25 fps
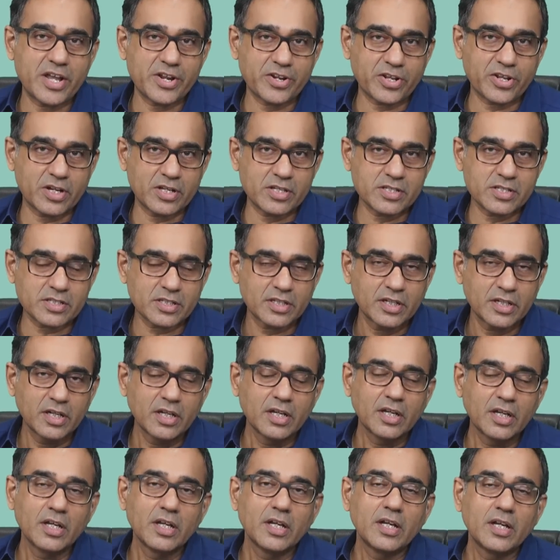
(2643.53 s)
returns
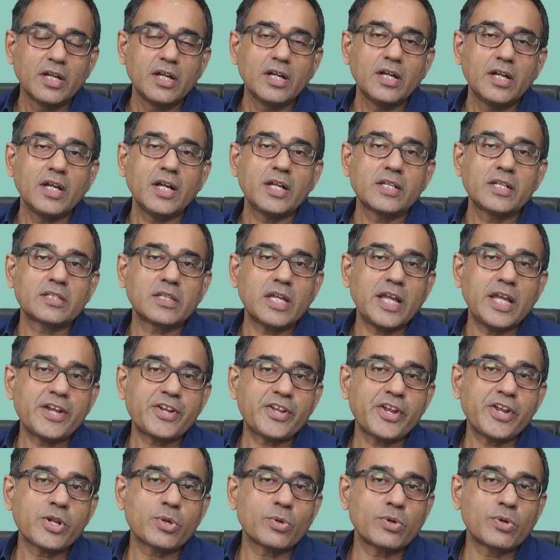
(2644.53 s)
and
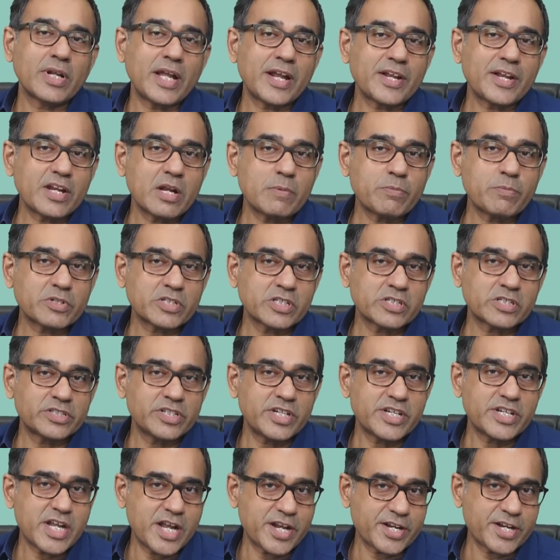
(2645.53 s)
18 to 19%
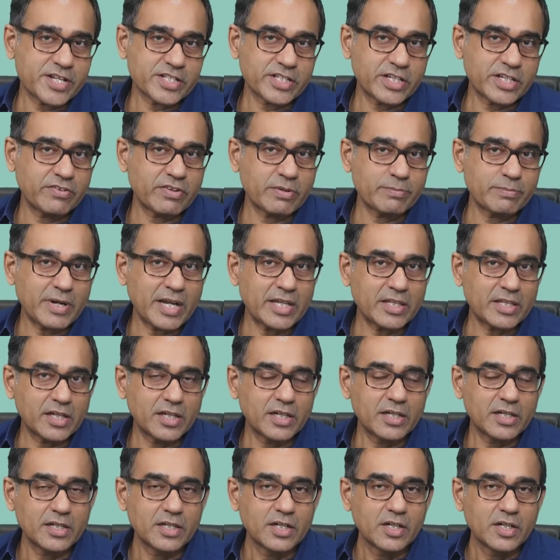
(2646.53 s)
CAGR returns given by
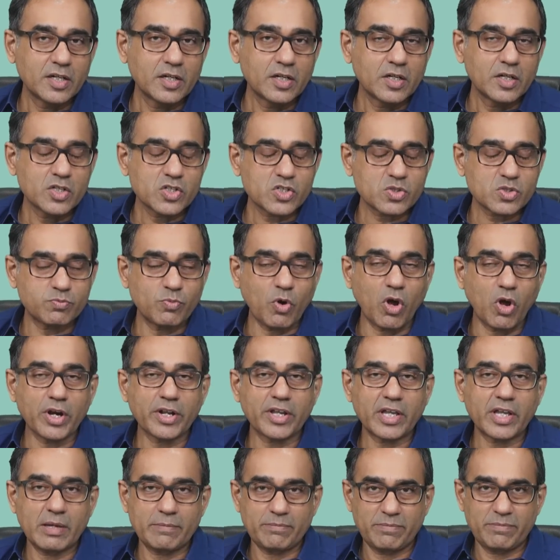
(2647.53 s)
the small
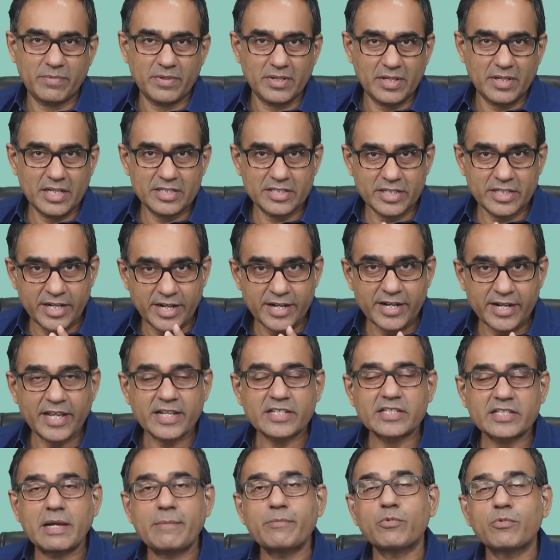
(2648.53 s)
cap as an
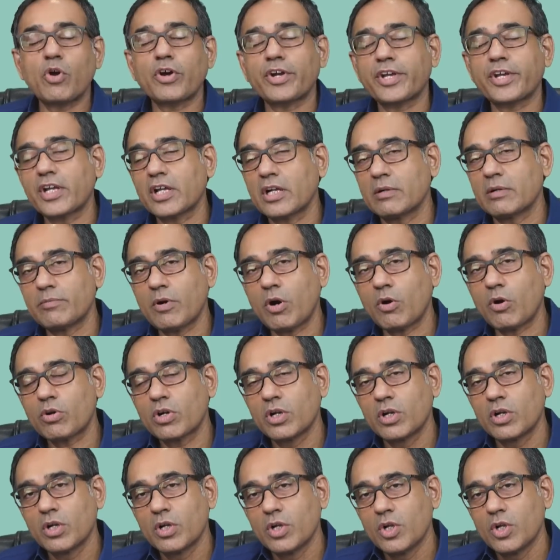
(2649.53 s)
index I'm talking about.
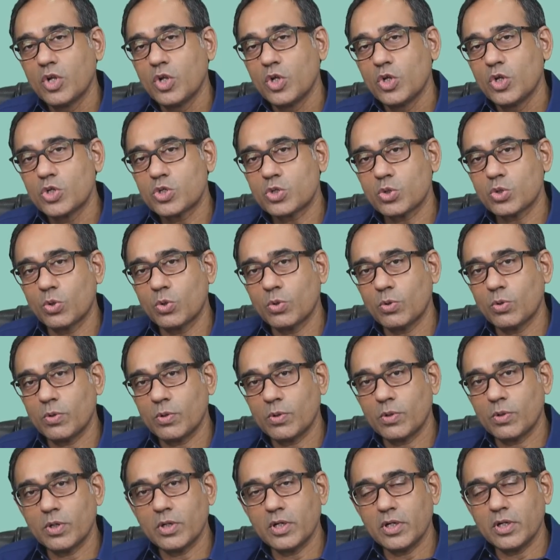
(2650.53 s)
So
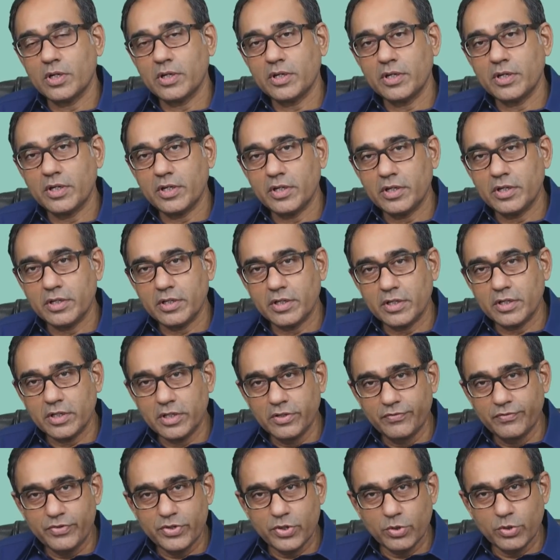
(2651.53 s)

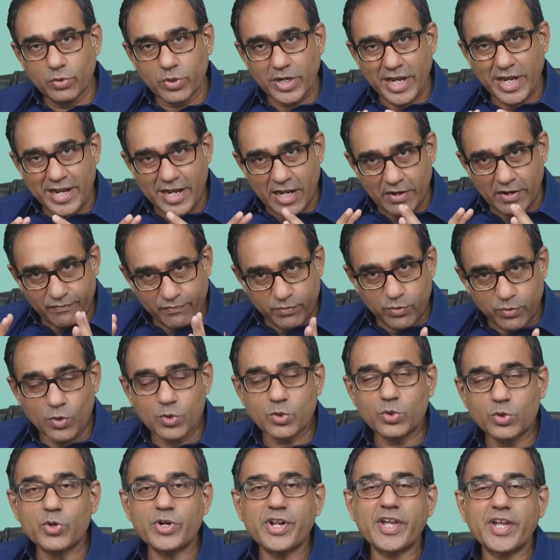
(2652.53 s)
if you can
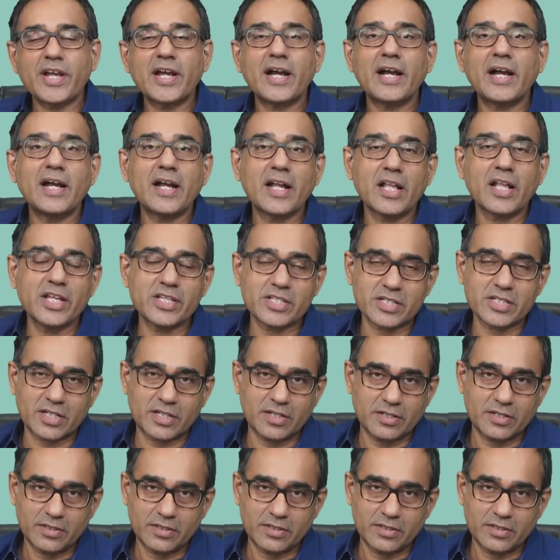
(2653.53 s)
afford to take higher risk,